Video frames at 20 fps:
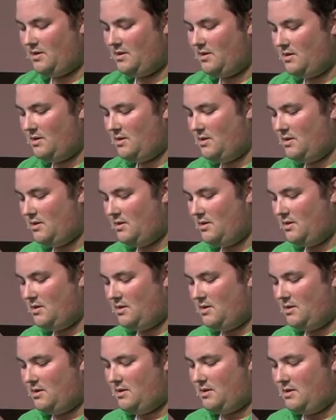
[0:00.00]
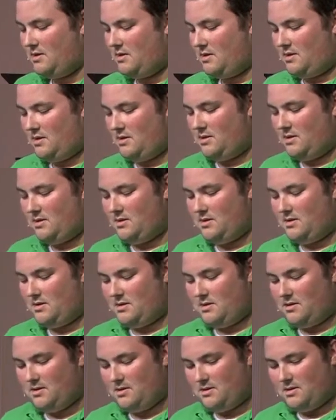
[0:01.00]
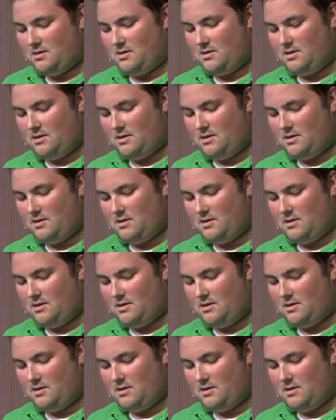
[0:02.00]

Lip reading: (silence)